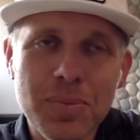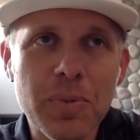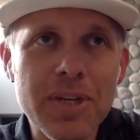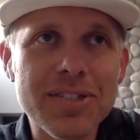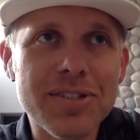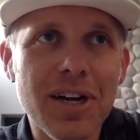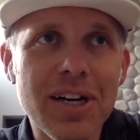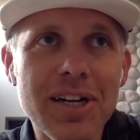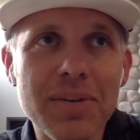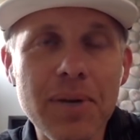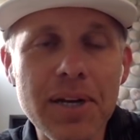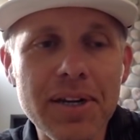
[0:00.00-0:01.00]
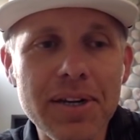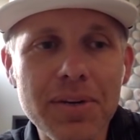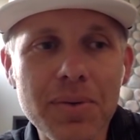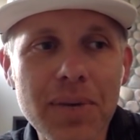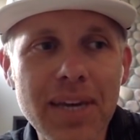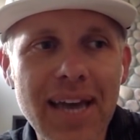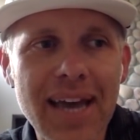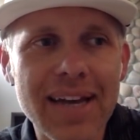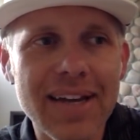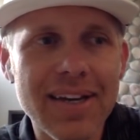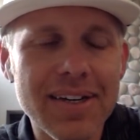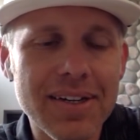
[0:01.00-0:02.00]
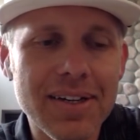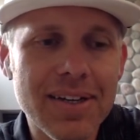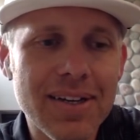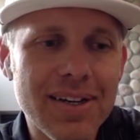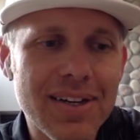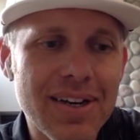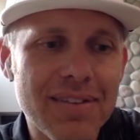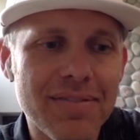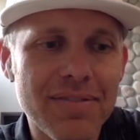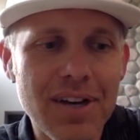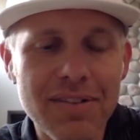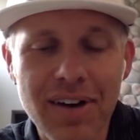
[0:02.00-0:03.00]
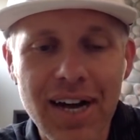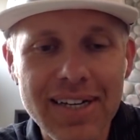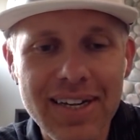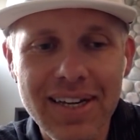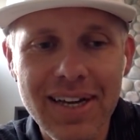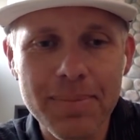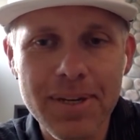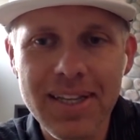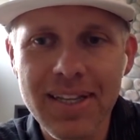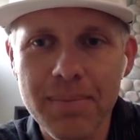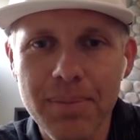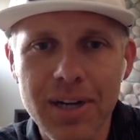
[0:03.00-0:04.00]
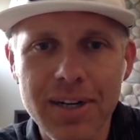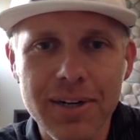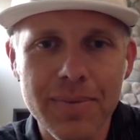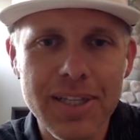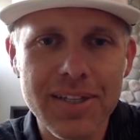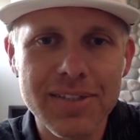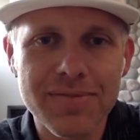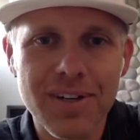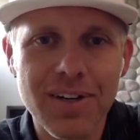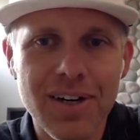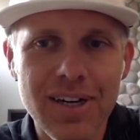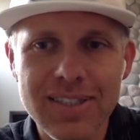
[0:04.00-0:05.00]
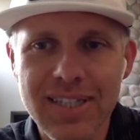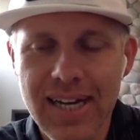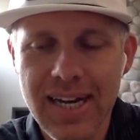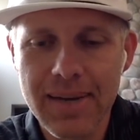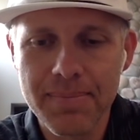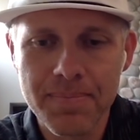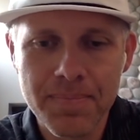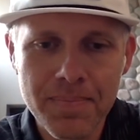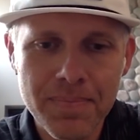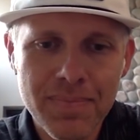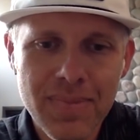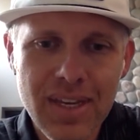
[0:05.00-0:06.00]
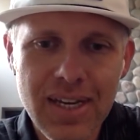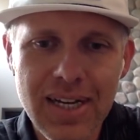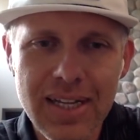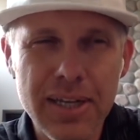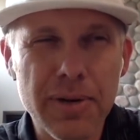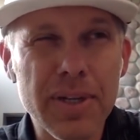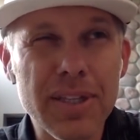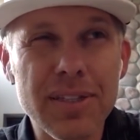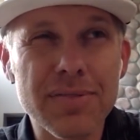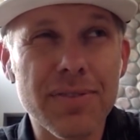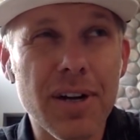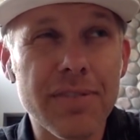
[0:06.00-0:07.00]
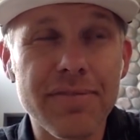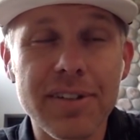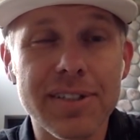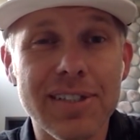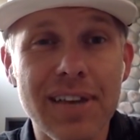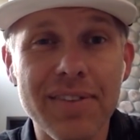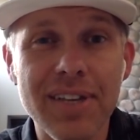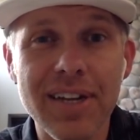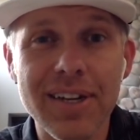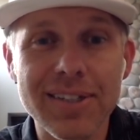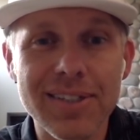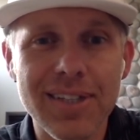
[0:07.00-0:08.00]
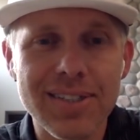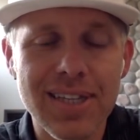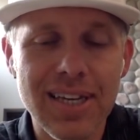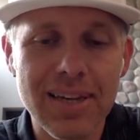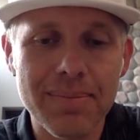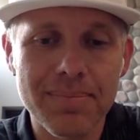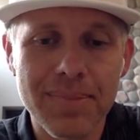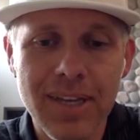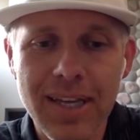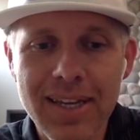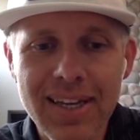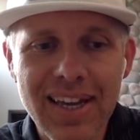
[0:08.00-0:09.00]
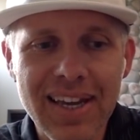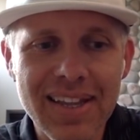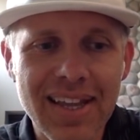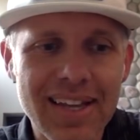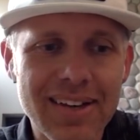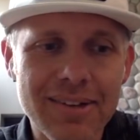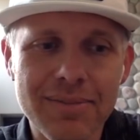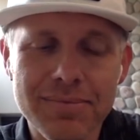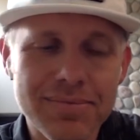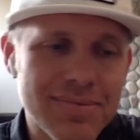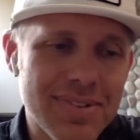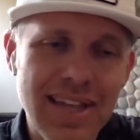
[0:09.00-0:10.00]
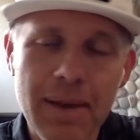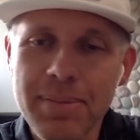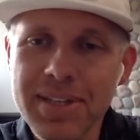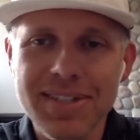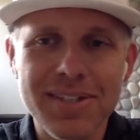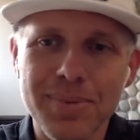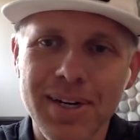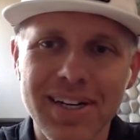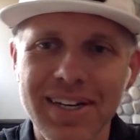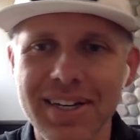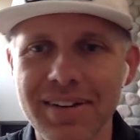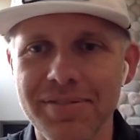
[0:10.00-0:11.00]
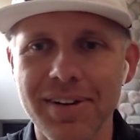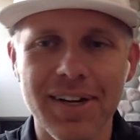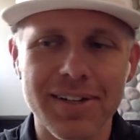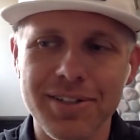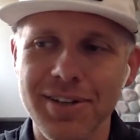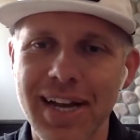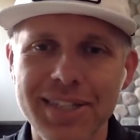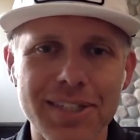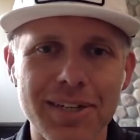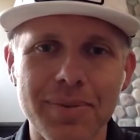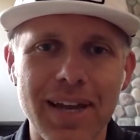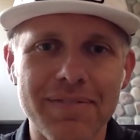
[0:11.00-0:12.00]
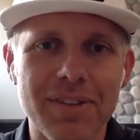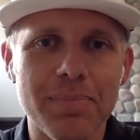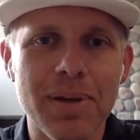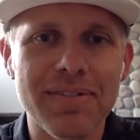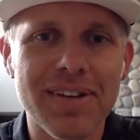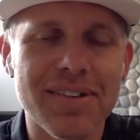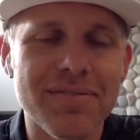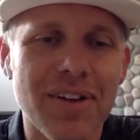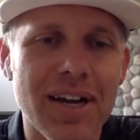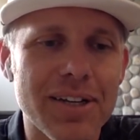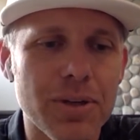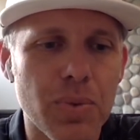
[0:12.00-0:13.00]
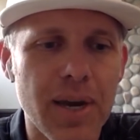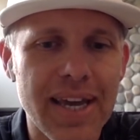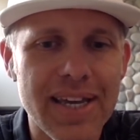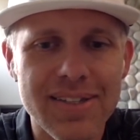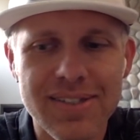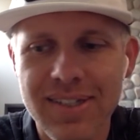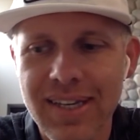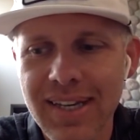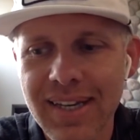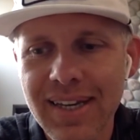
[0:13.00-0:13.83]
when we started, we we had a, a, a vodka company that partnered with us for a long time. Uh, they're with us for our first seven years of the team, and then that business went in a different direction and we have to pivot and find new ways.